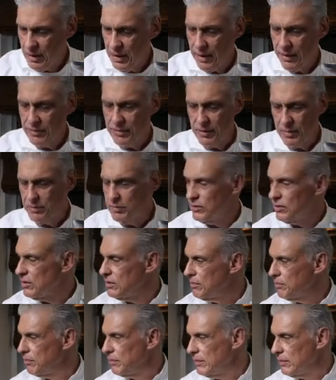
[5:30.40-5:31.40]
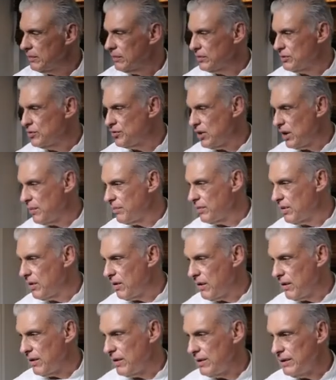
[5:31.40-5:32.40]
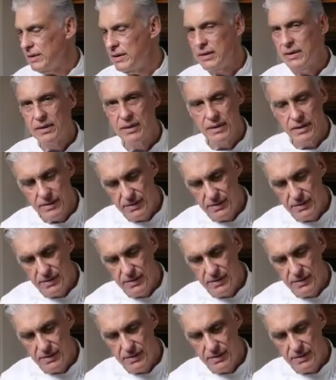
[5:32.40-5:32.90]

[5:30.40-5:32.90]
I have some chopped garlic.